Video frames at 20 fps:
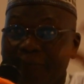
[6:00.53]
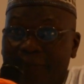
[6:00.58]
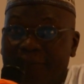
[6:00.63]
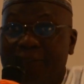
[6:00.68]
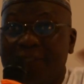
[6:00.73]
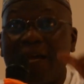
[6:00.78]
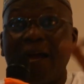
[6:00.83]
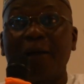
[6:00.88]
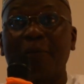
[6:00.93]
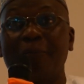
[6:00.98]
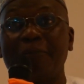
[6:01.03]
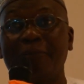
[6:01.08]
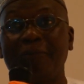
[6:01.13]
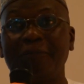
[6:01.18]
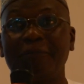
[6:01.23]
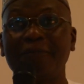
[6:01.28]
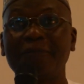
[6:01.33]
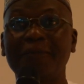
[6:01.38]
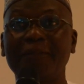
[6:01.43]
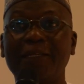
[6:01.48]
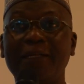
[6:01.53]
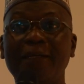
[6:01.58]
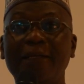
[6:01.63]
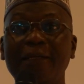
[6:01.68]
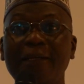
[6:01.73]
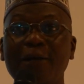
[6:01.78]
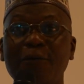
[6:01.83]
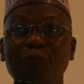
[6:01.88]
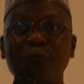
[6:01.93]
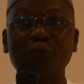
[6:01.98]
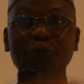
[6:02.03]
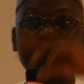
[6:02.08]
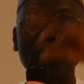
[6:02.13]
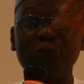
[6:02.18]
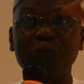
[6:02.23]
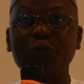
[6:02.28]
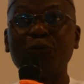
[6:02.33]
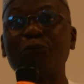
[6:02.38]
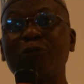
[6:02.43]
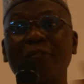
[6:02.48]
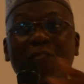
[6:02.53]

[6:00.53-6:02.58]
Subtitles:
term, and I won't use